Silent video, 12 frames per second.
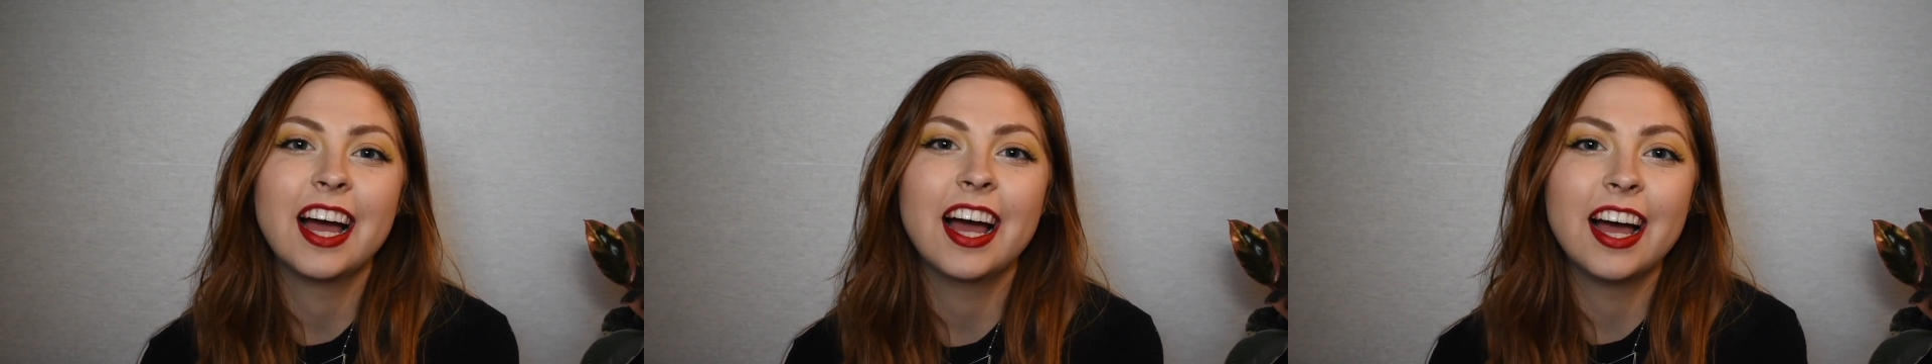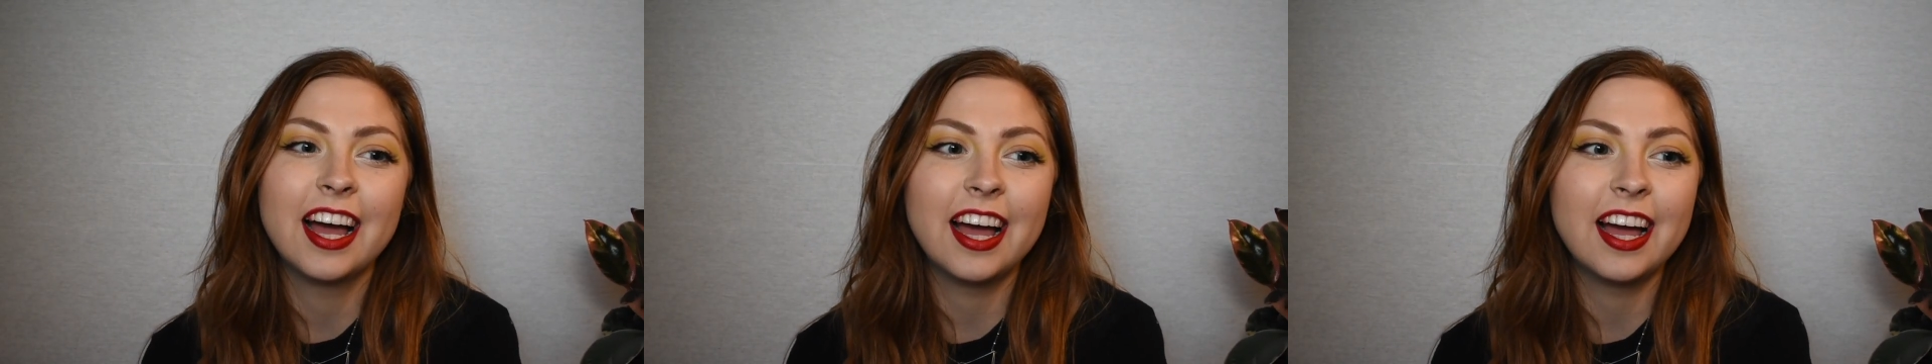
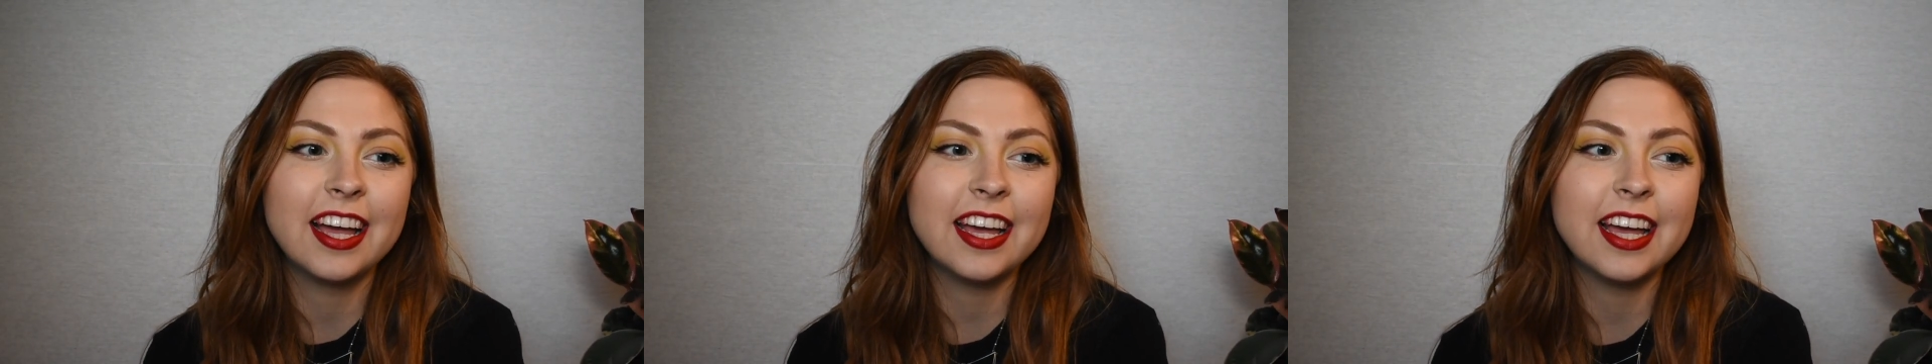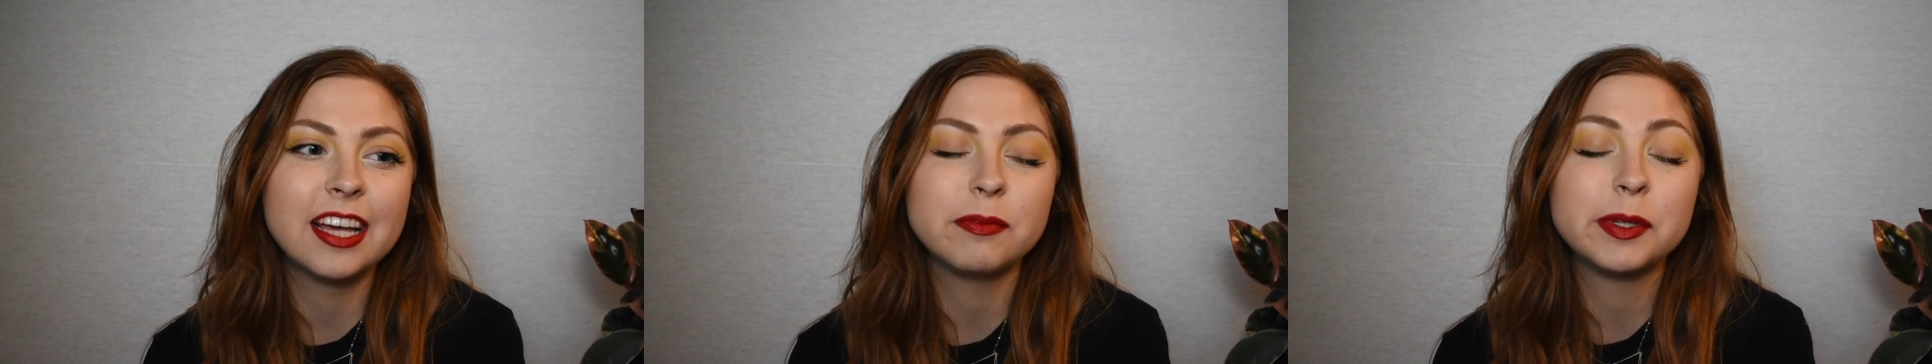
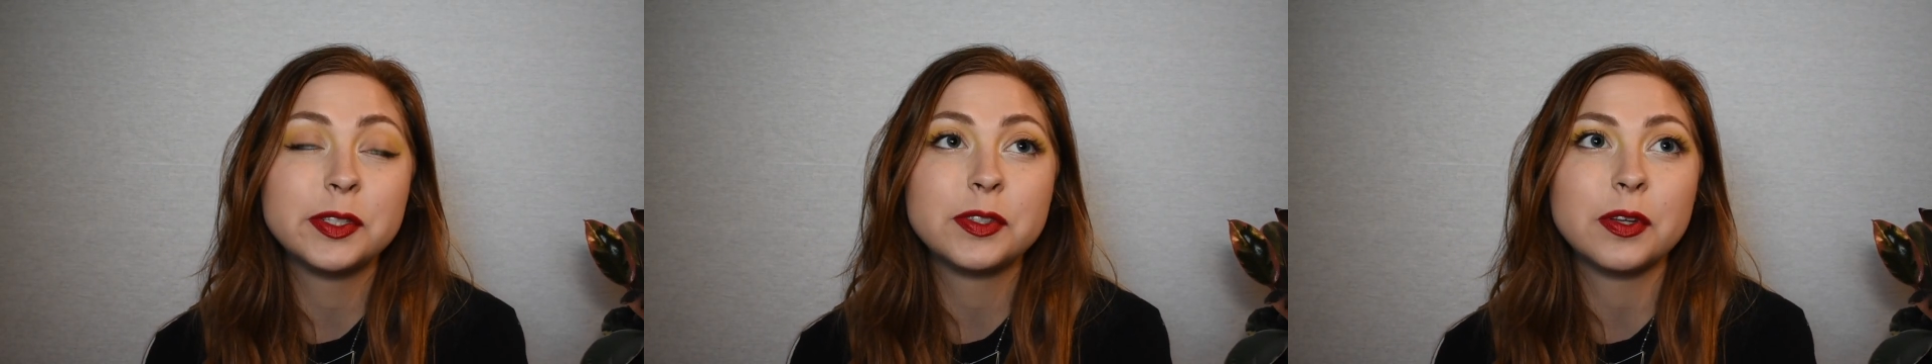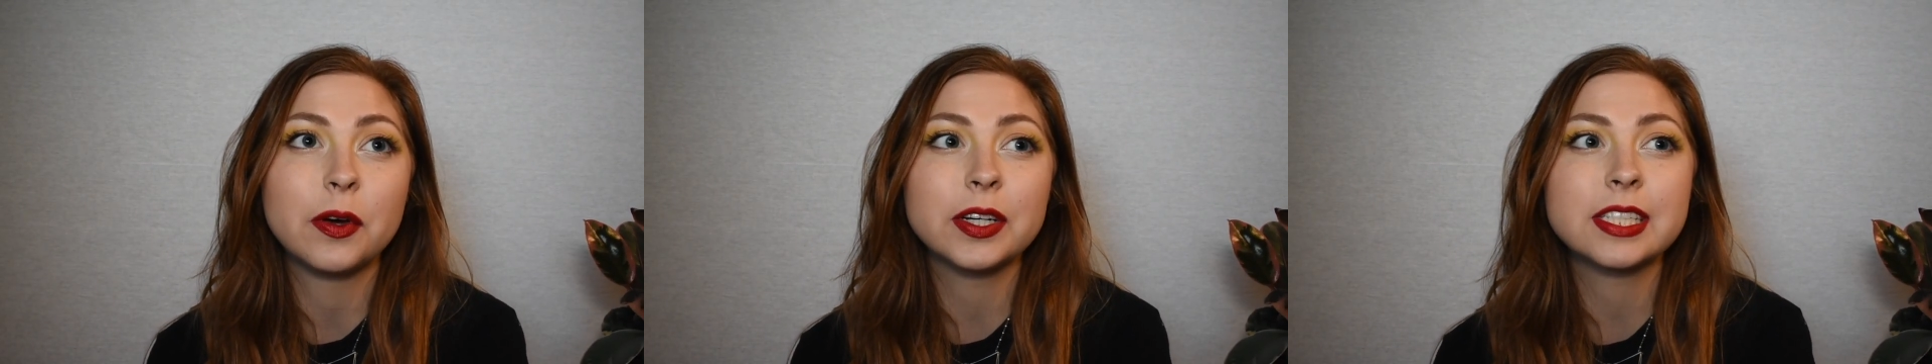I am
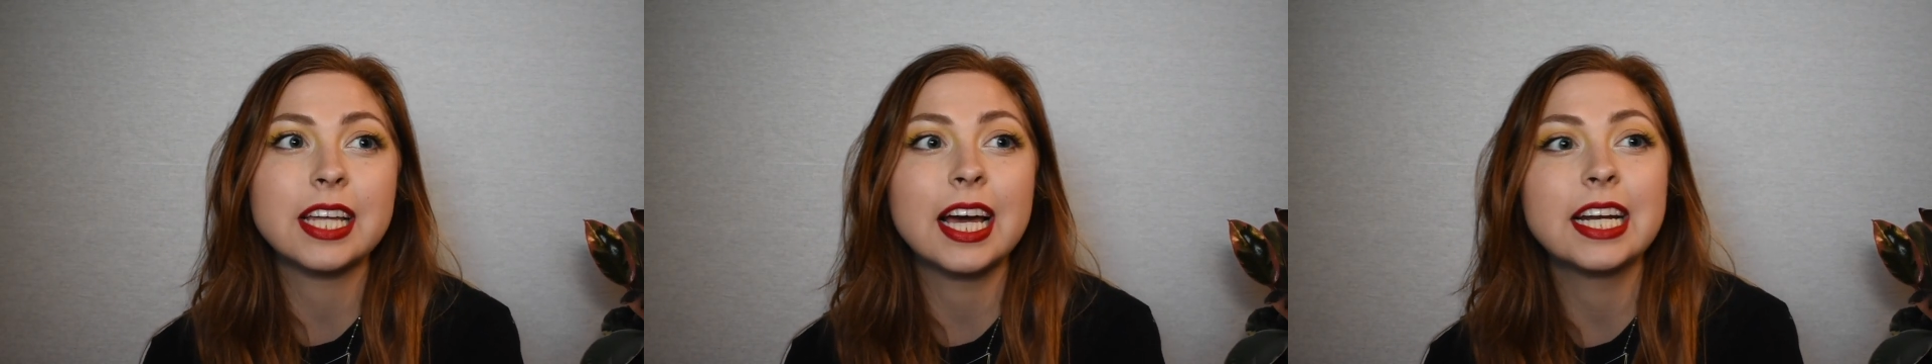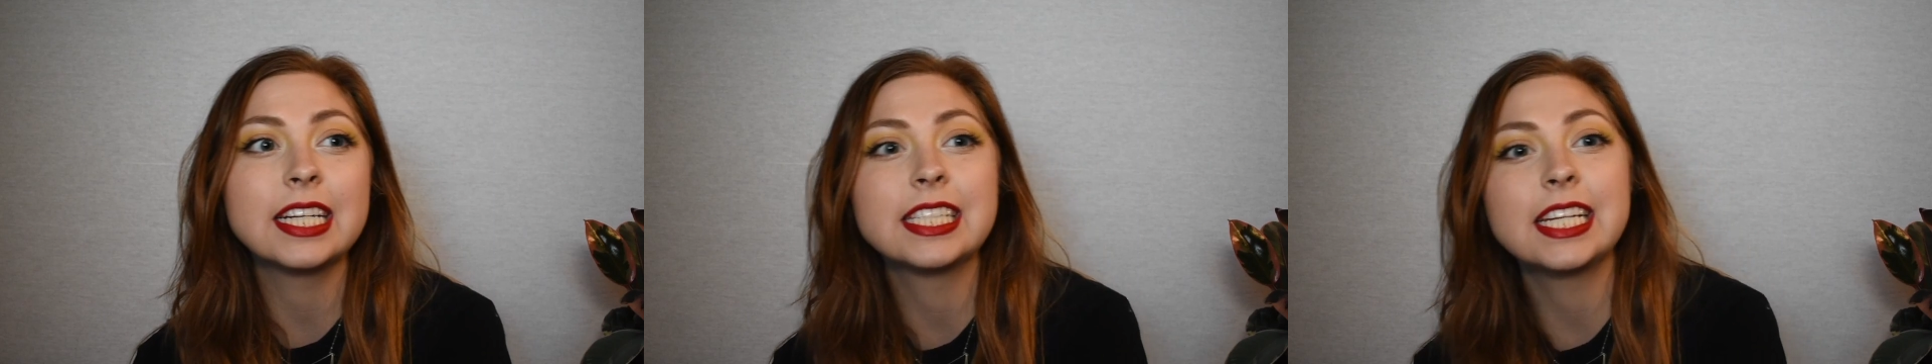so
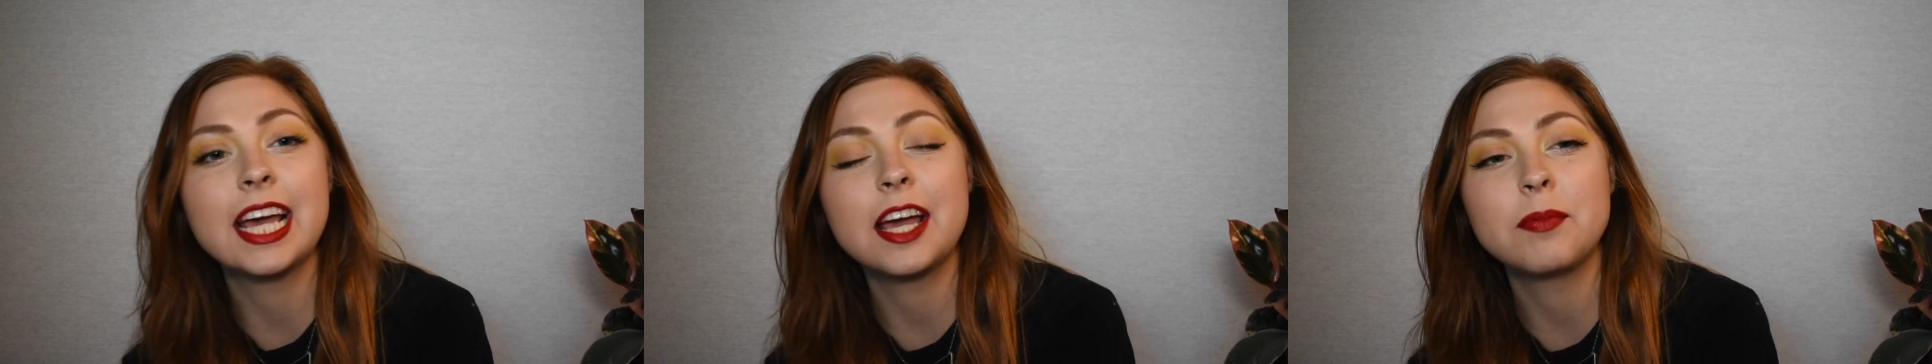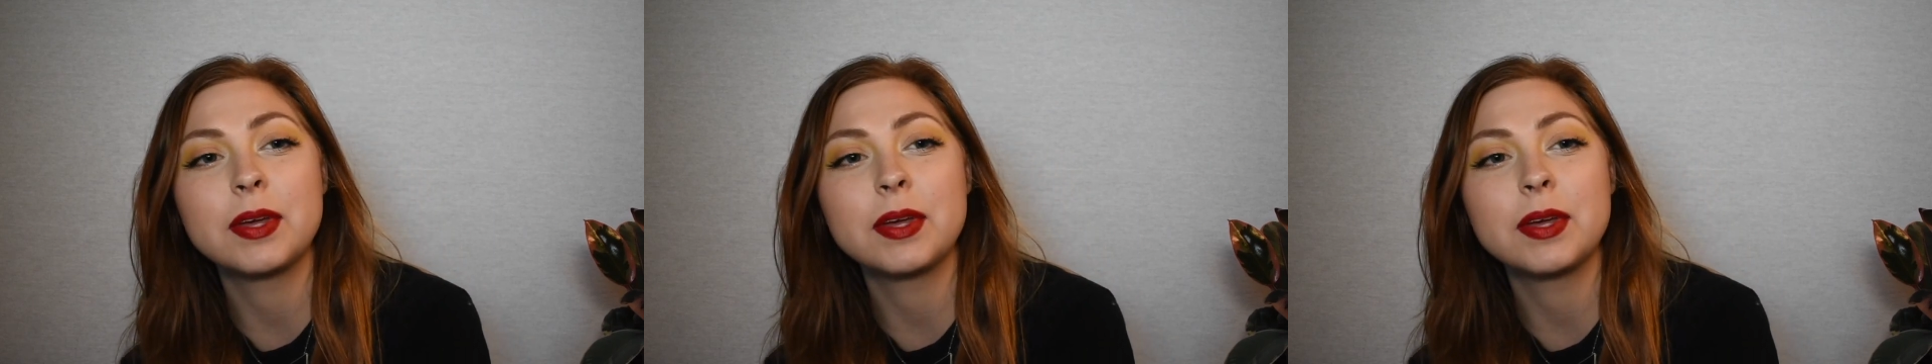excited today